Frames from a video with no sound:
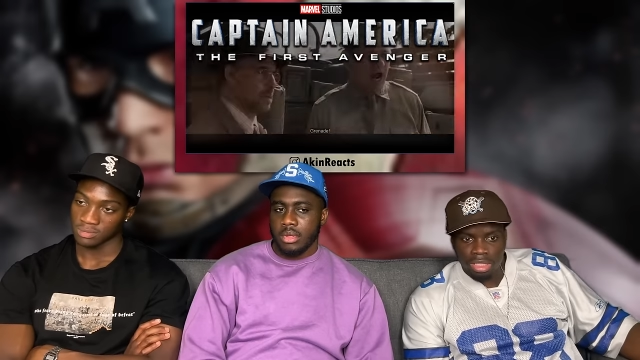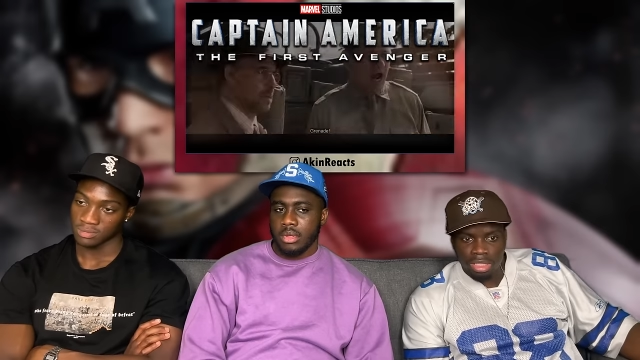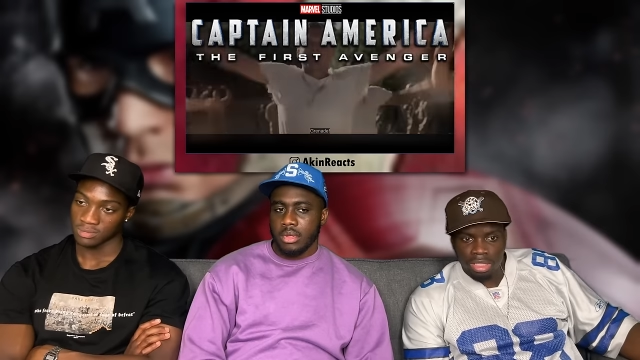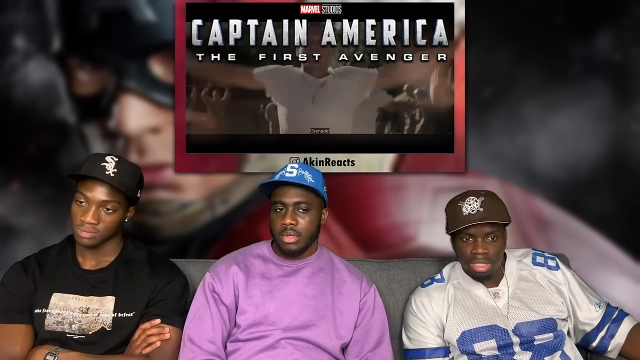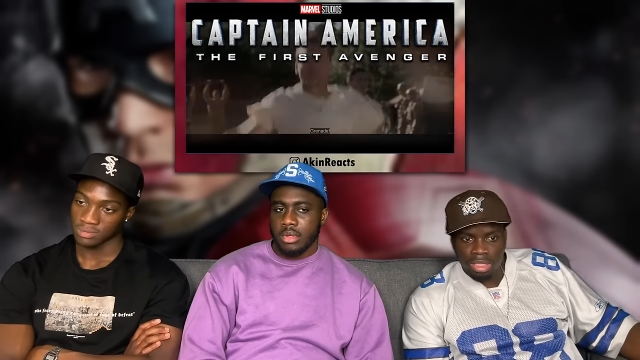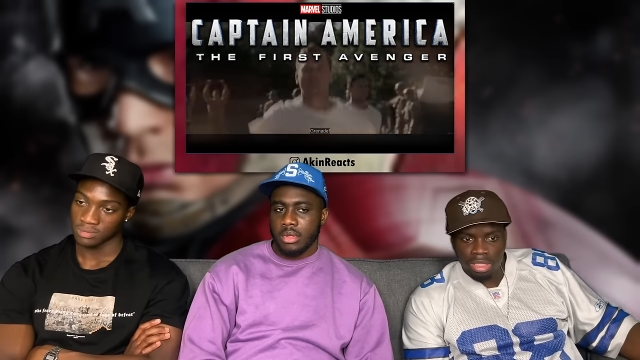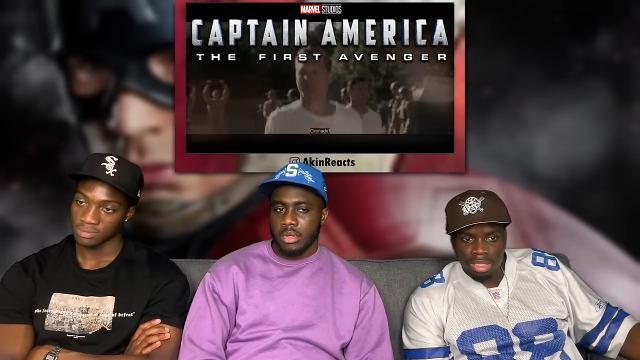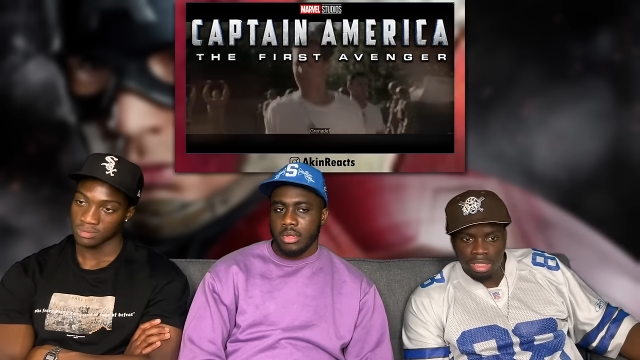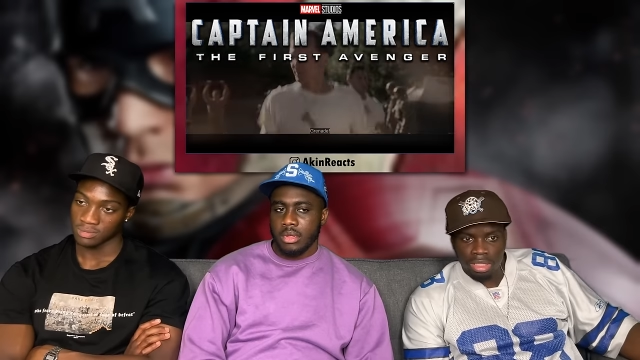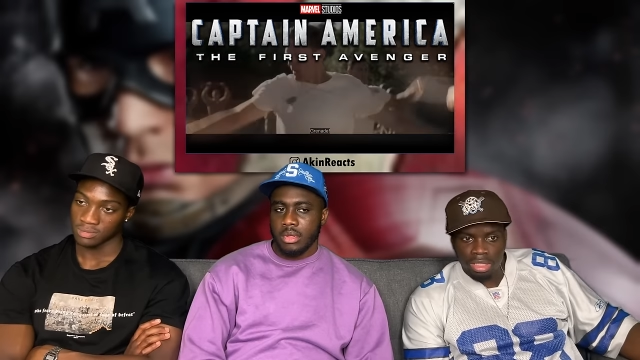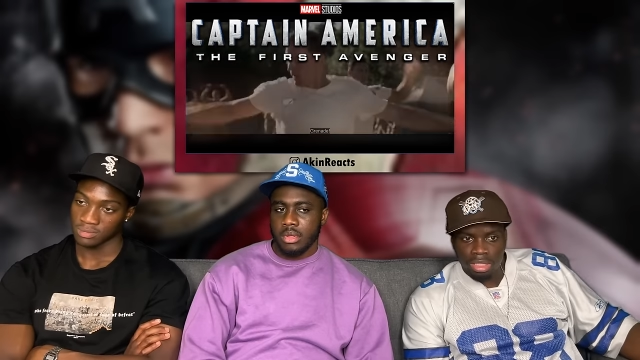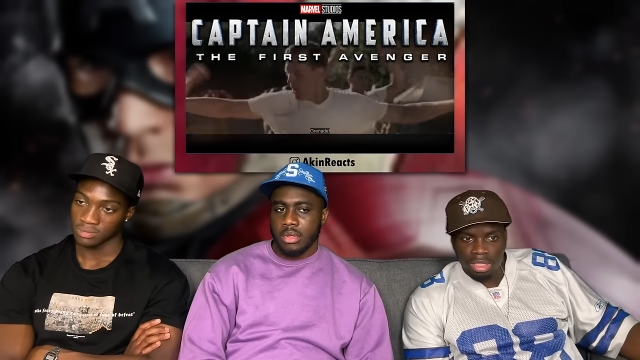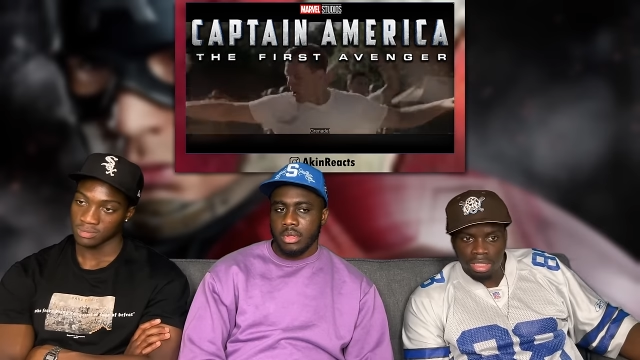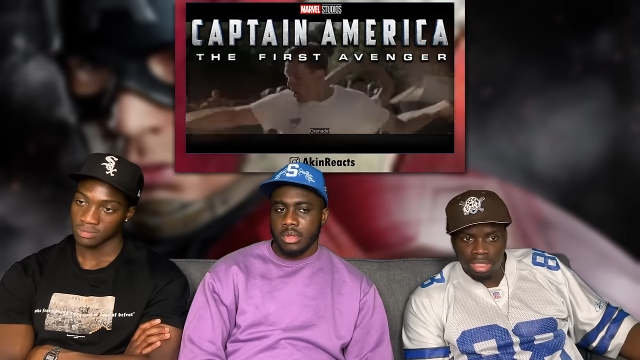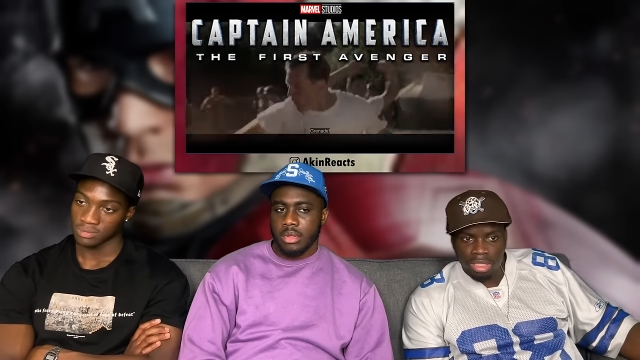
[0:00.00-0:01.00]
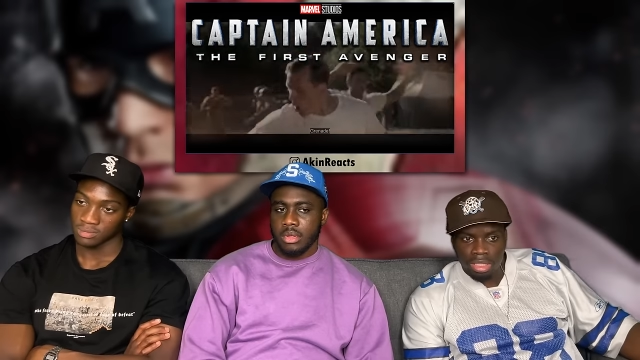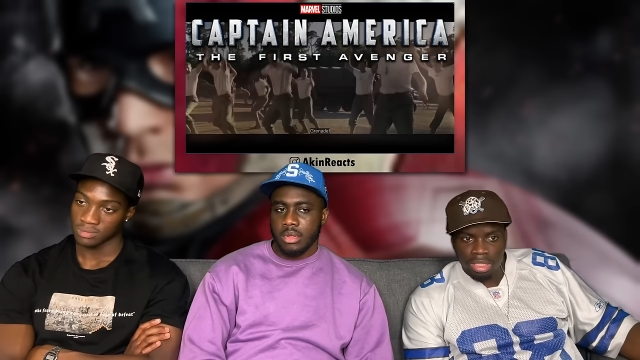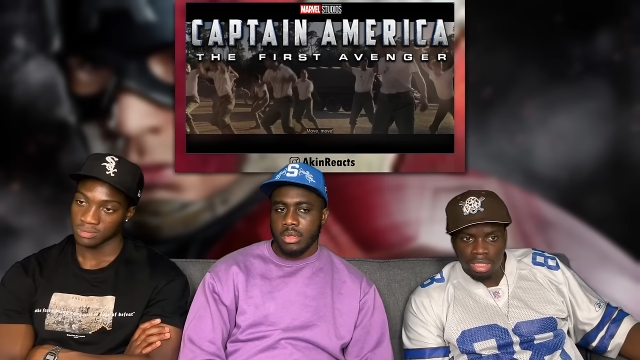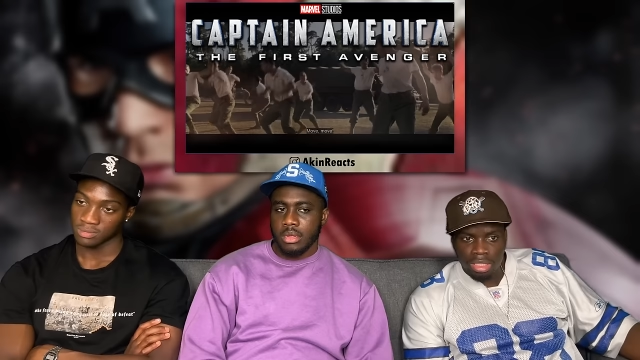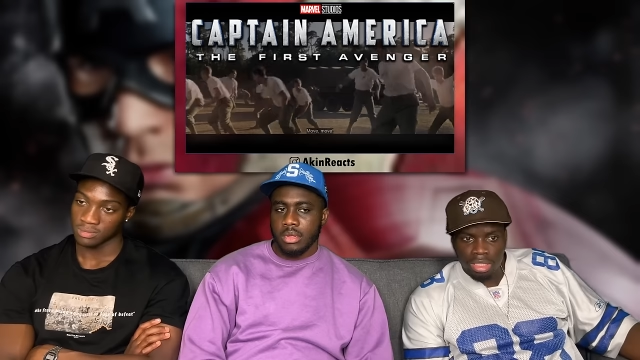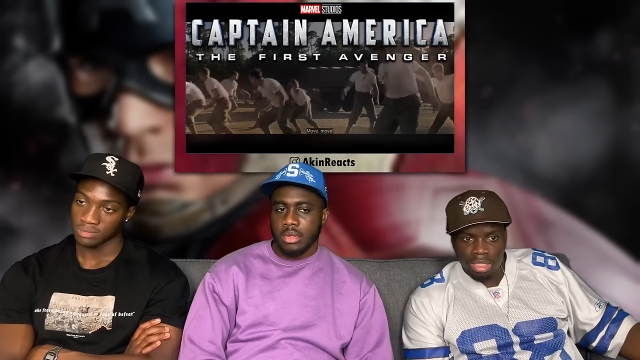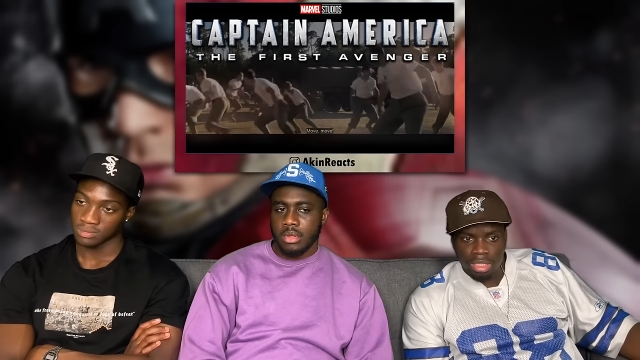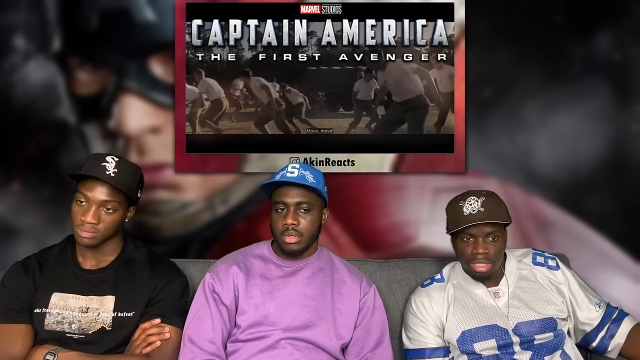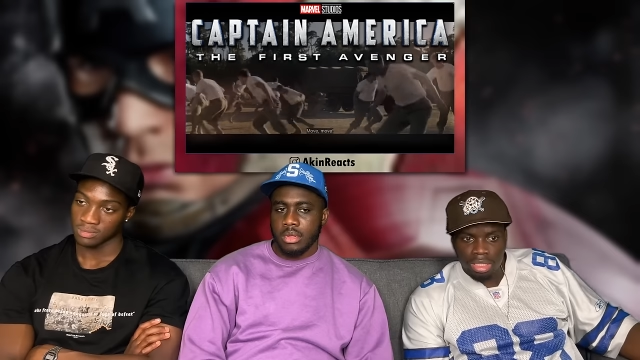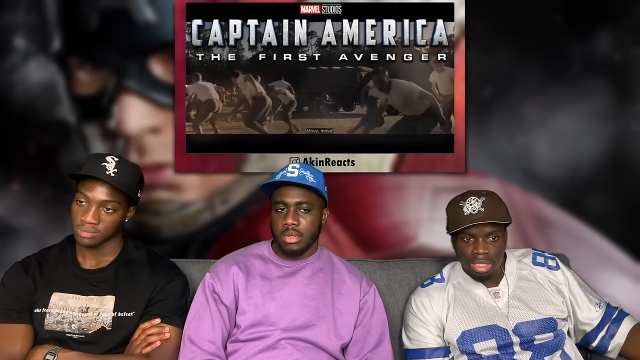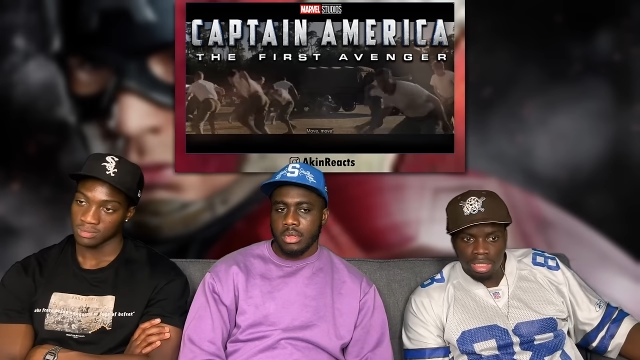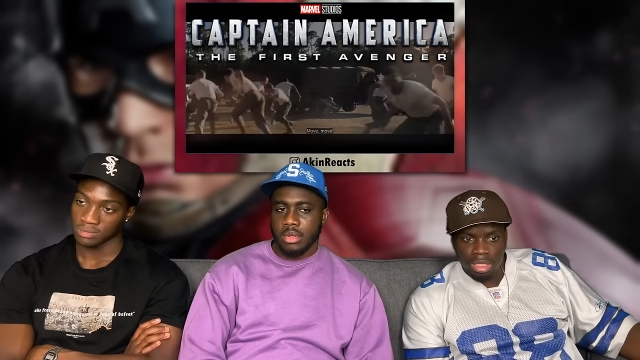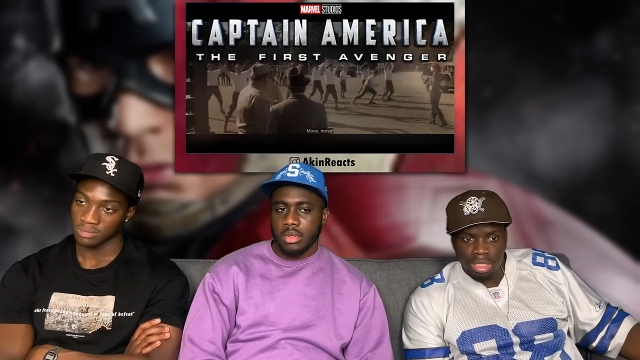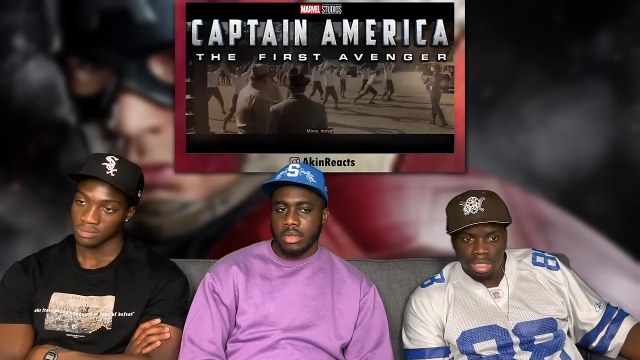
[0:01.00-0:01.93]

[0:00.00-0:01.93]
[no speech]